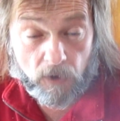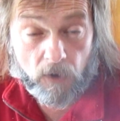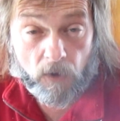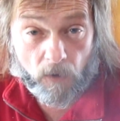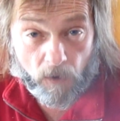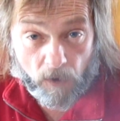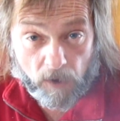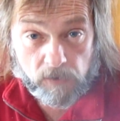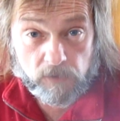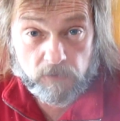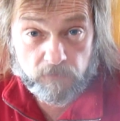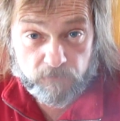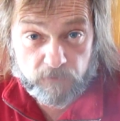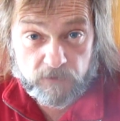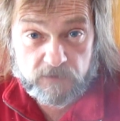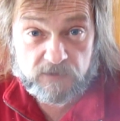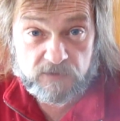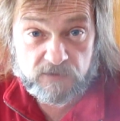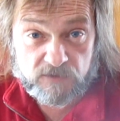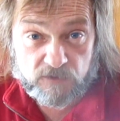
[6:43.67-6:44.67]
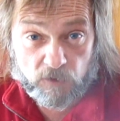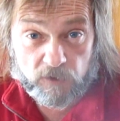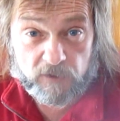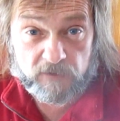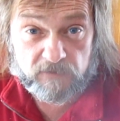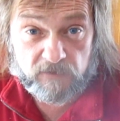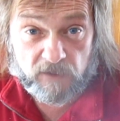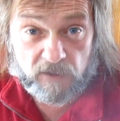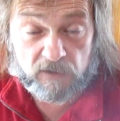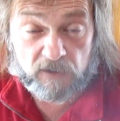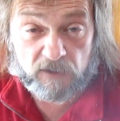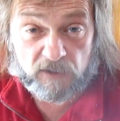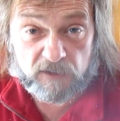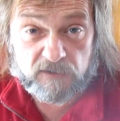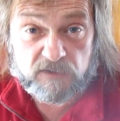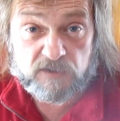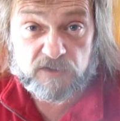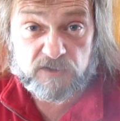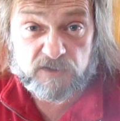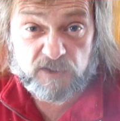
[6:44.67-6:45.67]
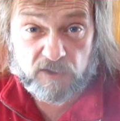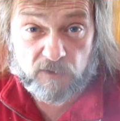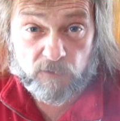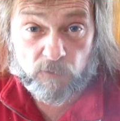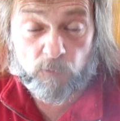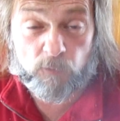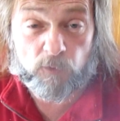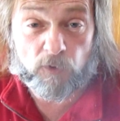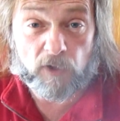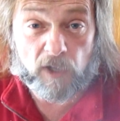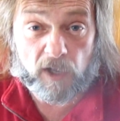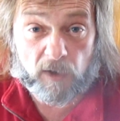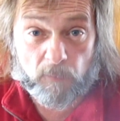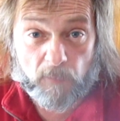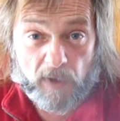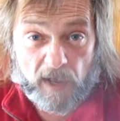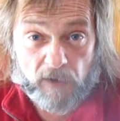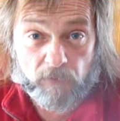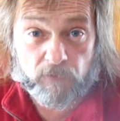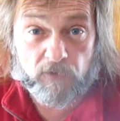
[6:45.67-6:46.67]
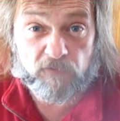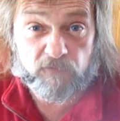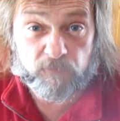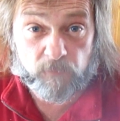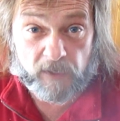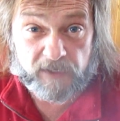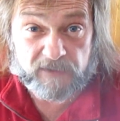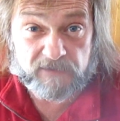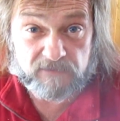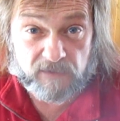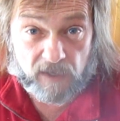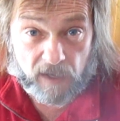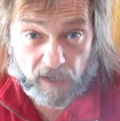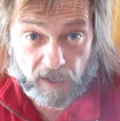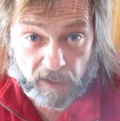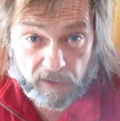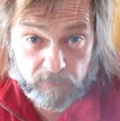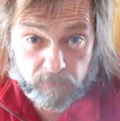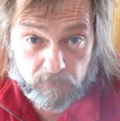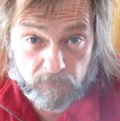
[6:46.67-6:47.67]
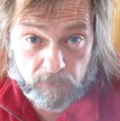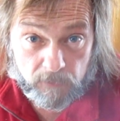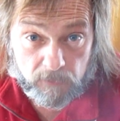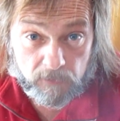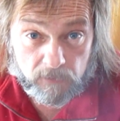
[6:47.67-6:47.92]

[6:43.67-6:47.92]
All of this is going to take a considerable amount of my time,